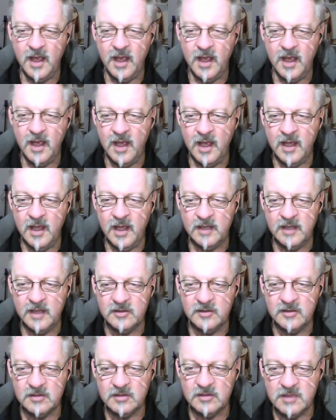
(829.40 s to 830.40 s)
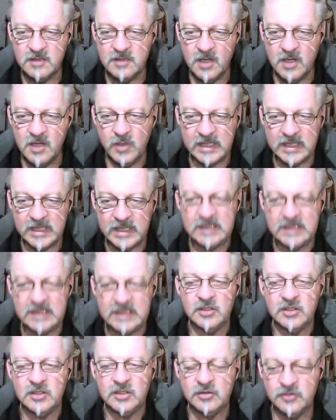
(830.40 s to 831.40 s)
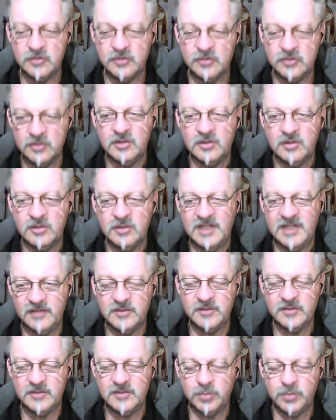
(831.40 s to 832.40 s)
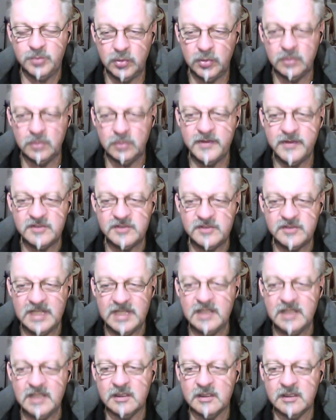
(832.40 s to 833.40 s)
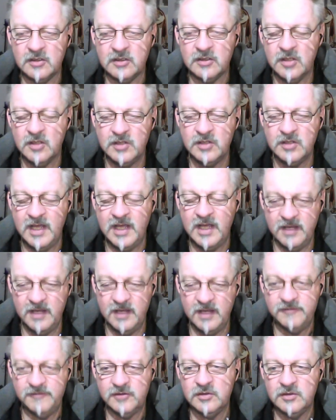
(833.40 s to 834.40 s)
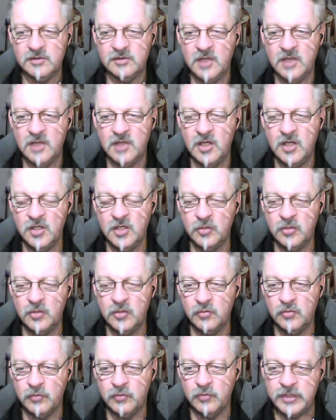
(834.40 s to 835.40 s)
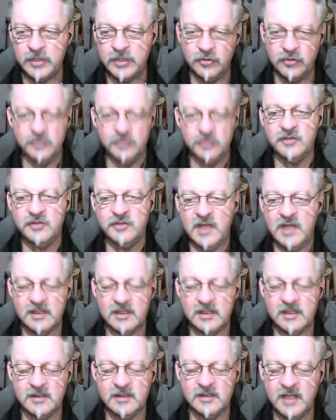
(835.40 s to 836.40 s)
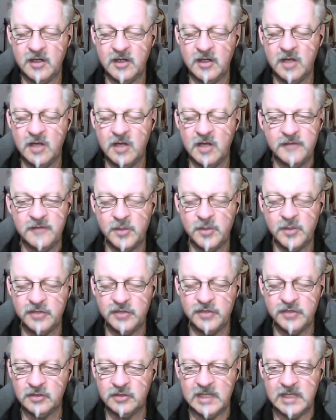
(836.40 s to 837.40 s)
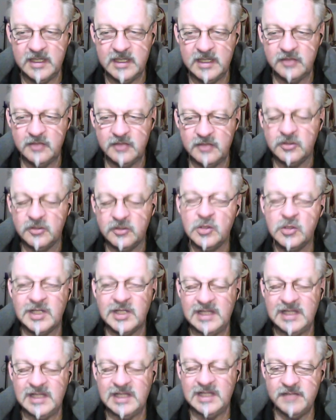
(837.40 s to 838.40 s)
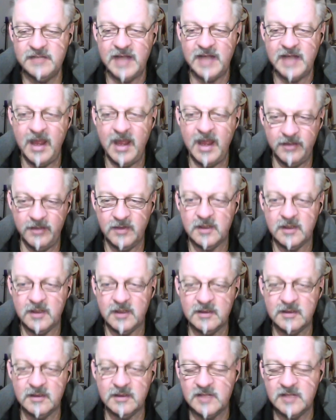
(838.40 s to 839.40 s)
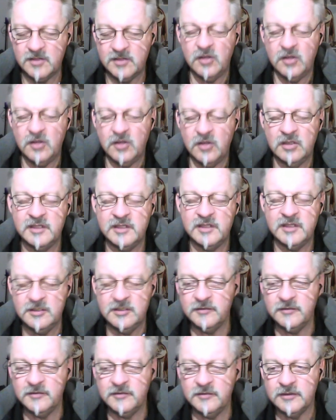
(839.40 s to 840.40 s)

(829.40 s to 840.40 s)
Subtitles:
And knowing that you do not have to pull this in. You don't have to reduce that high vibrational energy. You can leave it out there. That's the whole idea of it.